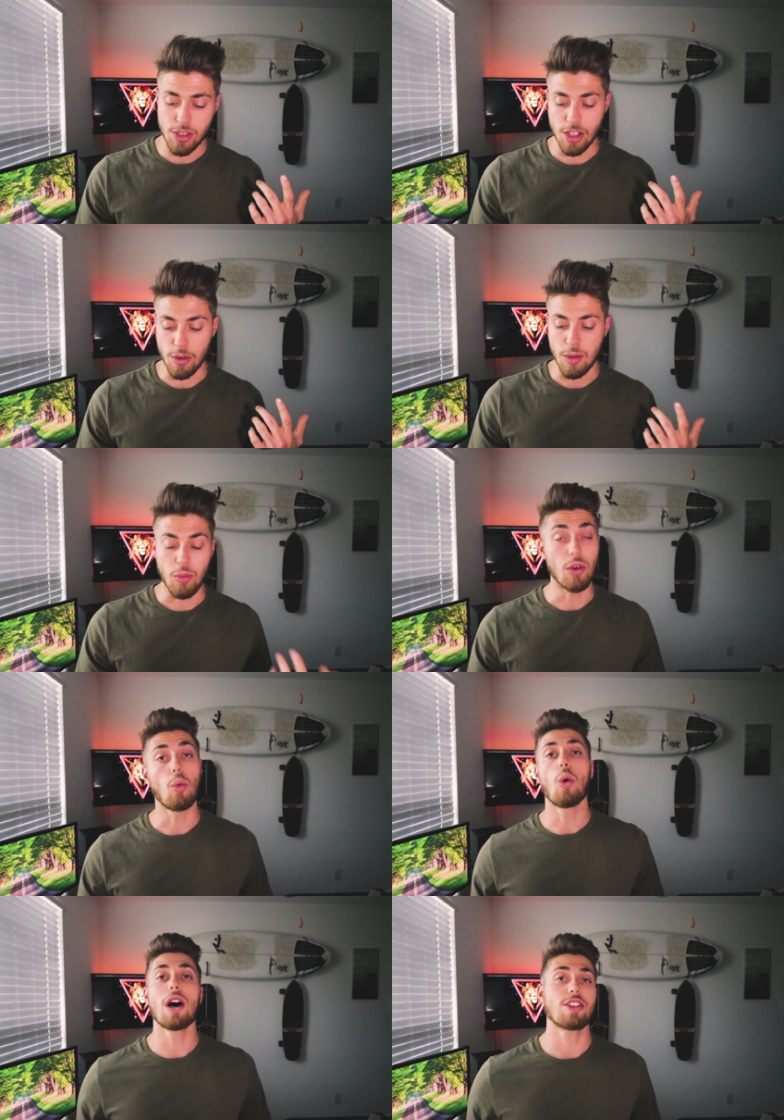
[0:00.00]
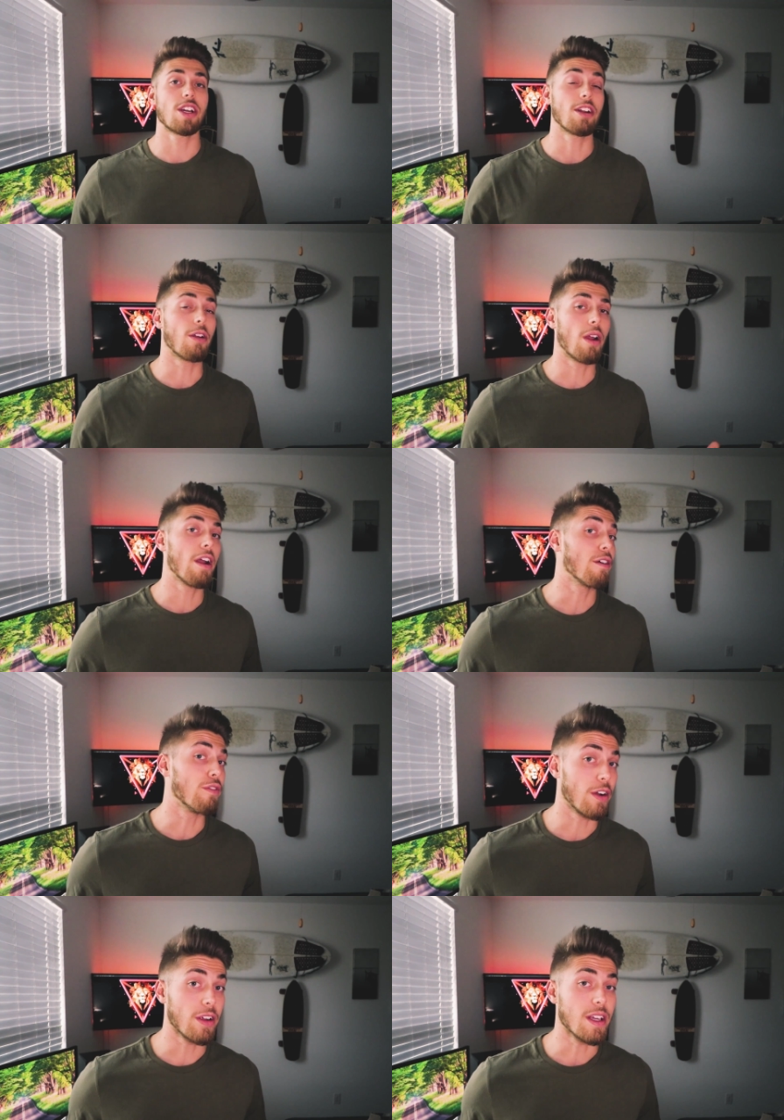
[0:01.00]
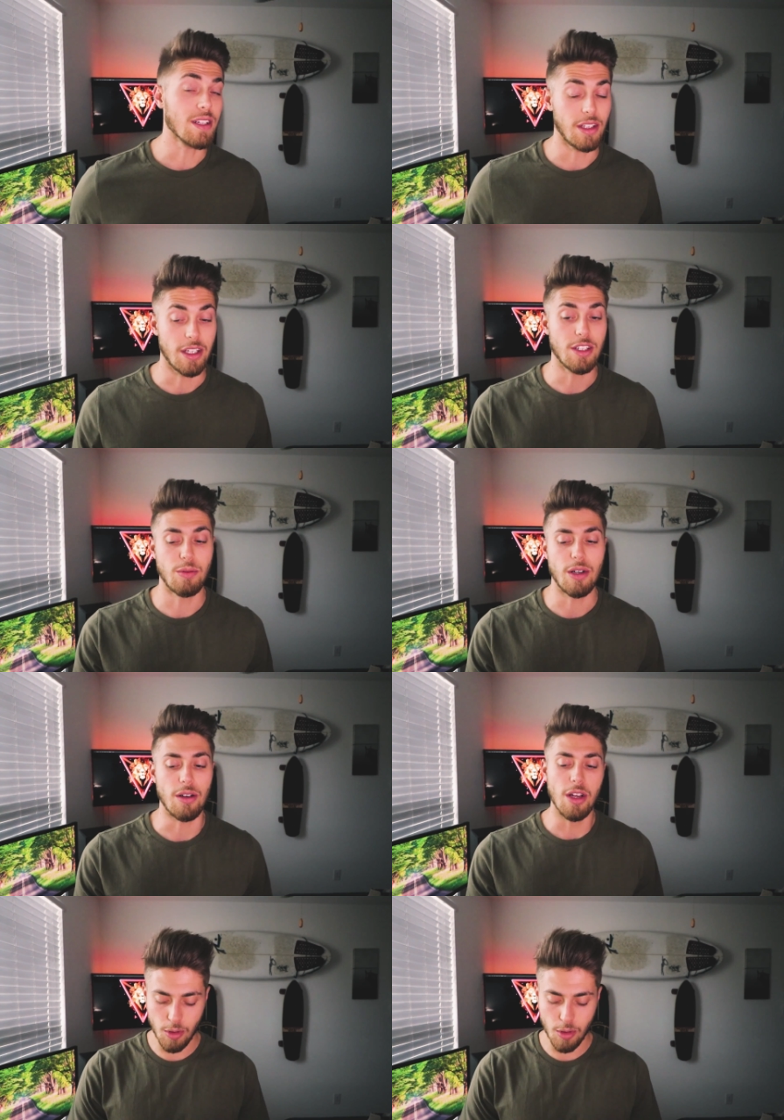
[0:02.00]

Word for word: so it will wash out of your hair very easily as well.